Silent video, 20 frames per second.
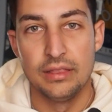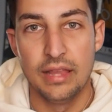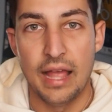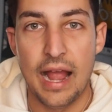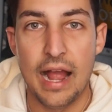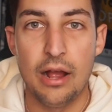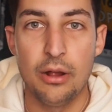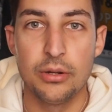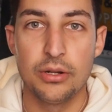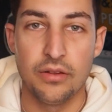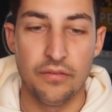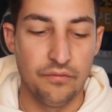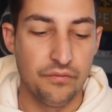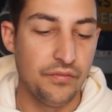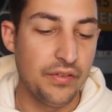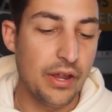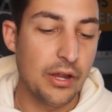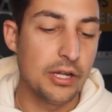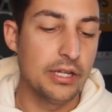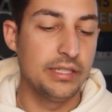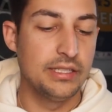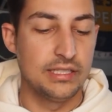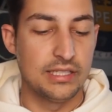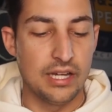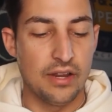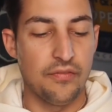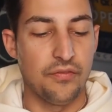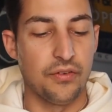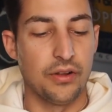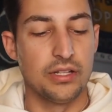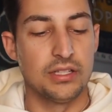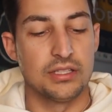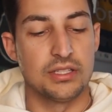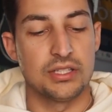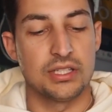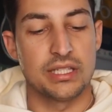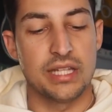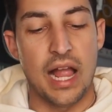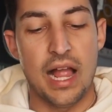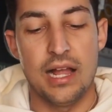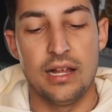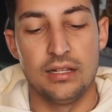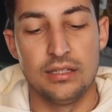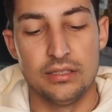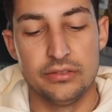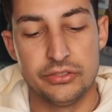loud, very different style